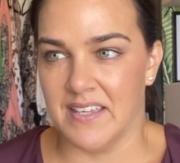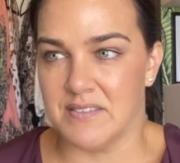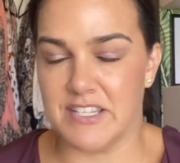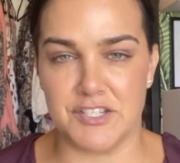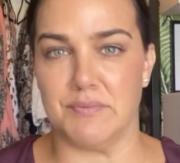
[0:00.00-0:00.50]

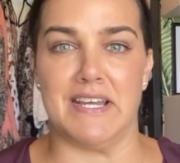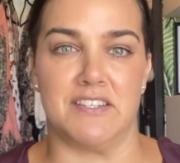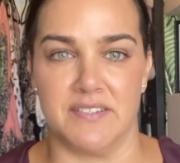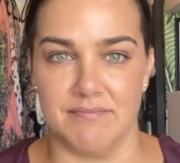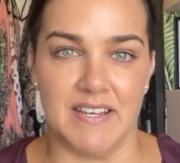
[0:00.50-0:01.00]

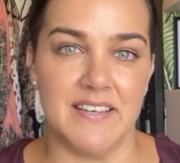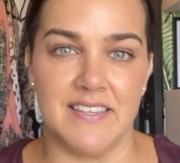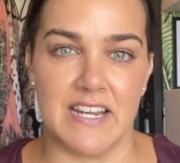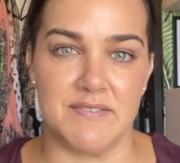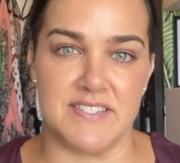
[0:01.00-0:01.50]
situation
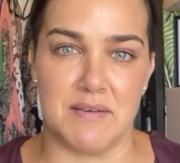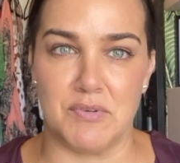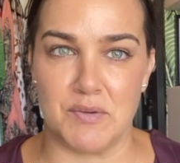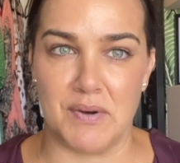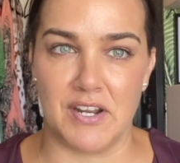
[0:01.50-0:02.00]
that I've
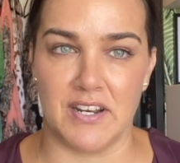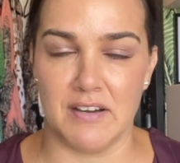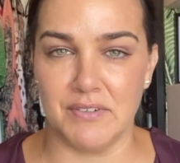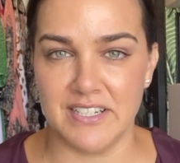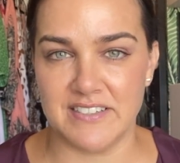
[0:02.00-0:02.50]
stumbled upon. And I
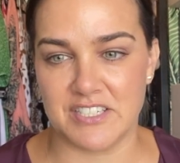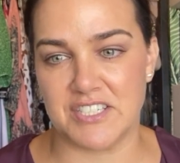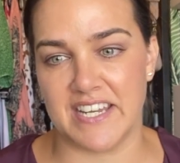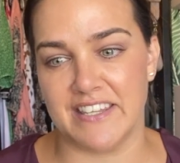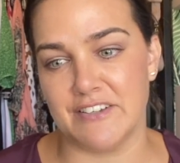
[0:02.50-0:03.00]
wanted to
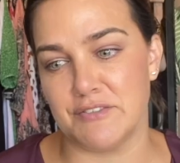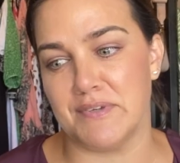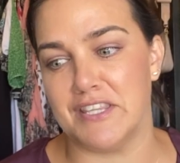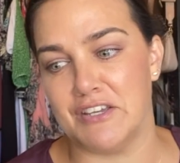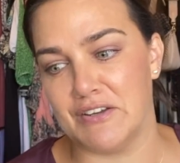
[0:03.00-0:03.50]
share those
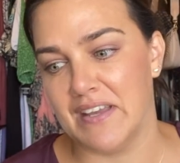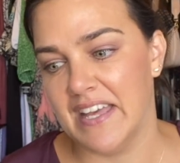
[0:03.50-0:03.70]
with you.